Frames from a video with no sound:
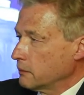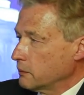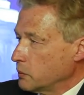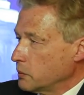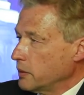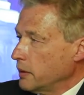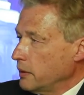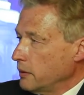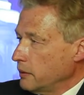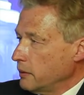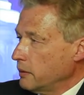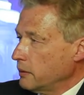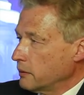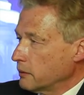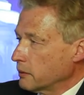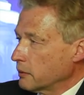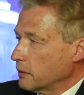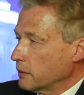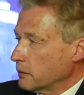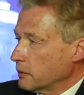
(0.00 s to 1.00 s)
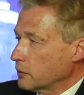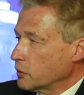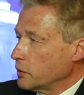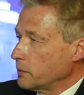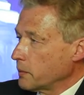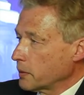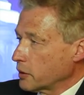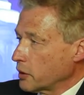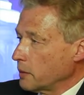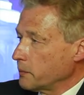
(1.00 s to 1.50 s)
today in, in
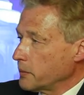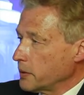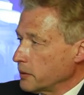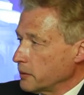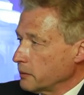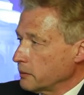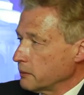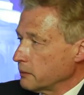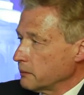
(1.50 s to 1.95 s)
Crimea.